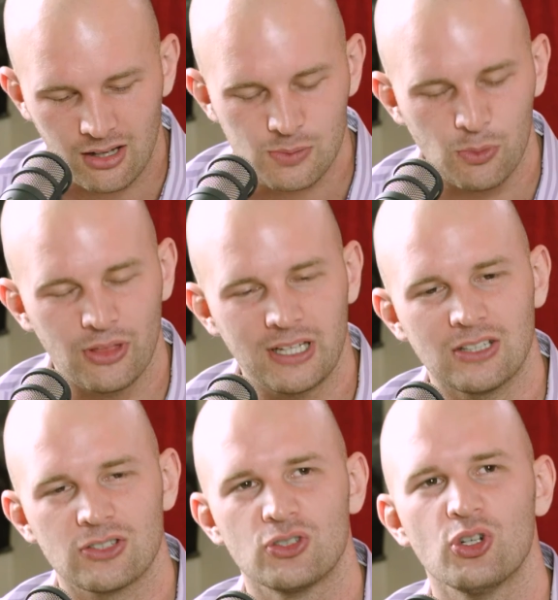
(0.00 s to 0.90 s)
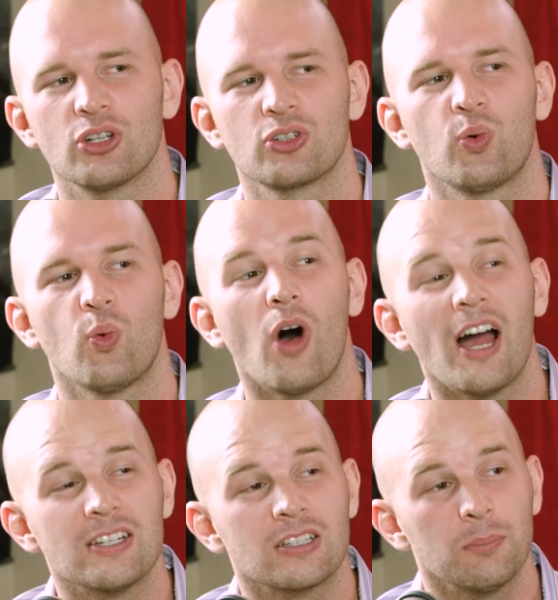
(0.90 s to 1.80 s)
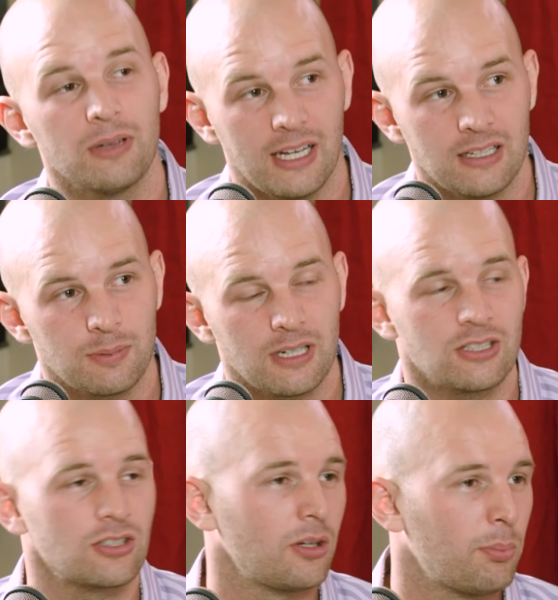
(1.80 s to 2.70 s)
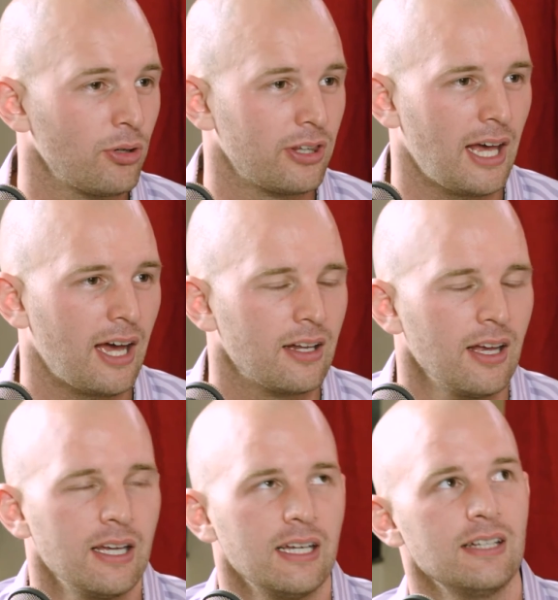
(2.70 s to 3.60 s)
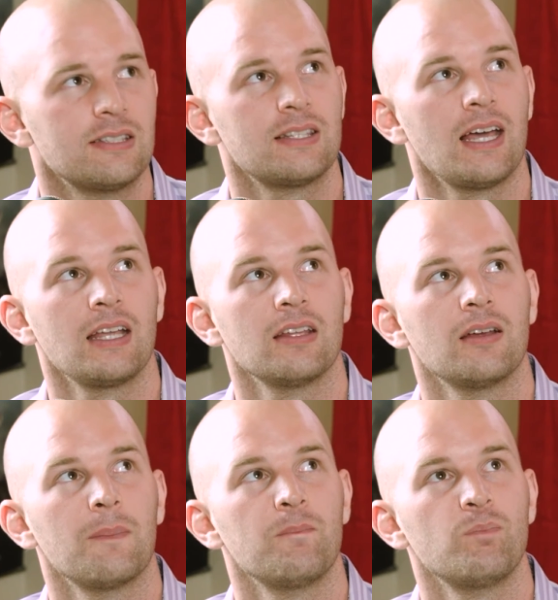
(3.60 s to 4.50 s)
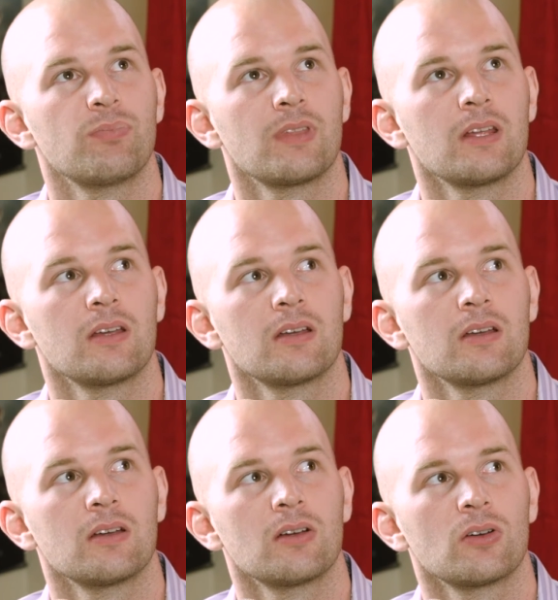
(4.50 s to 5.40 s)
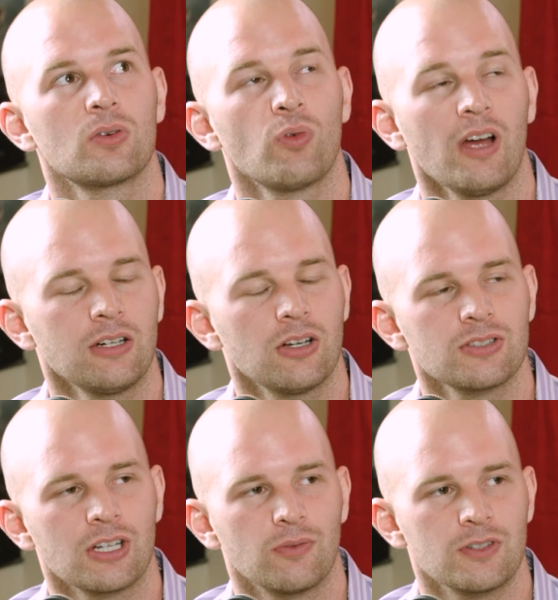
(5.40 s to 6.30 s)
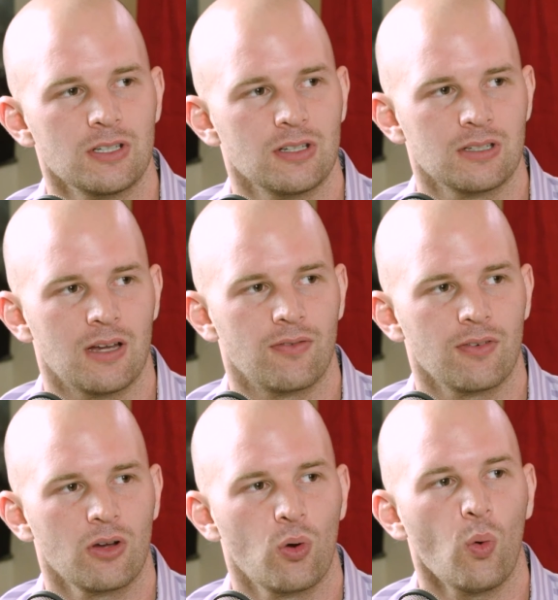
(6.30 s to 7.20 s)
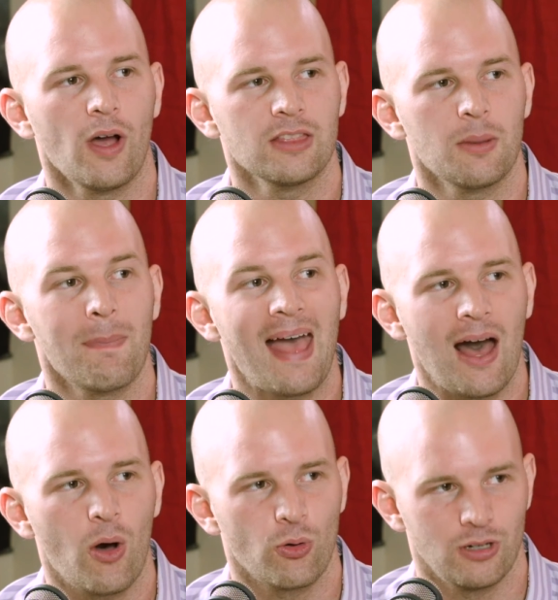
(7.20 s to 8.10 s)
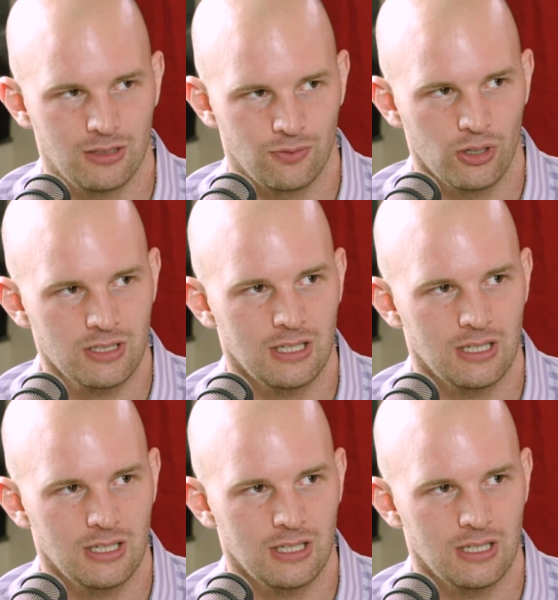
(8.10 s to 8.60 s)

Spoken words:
A small thing that's not quite a complaint, but I just got to point it out. It's that Ryan Gosling obviously doesn't have quite the power in his voice.